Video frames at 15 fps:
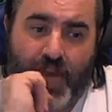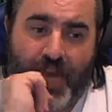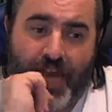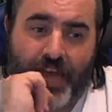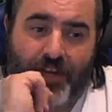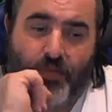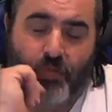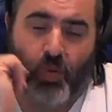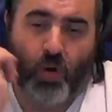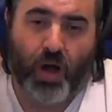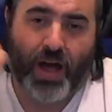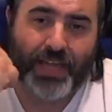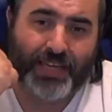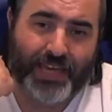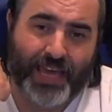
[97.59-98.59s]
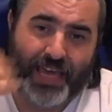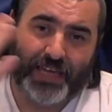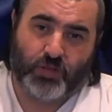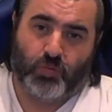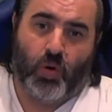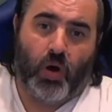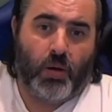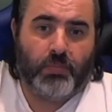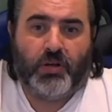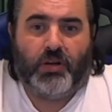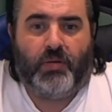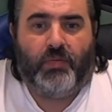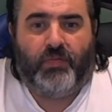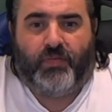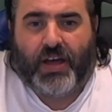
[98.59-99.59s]
and what I get is what I'm going
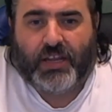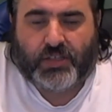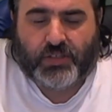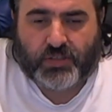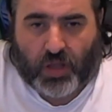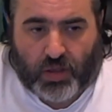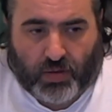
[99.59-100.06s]
to pass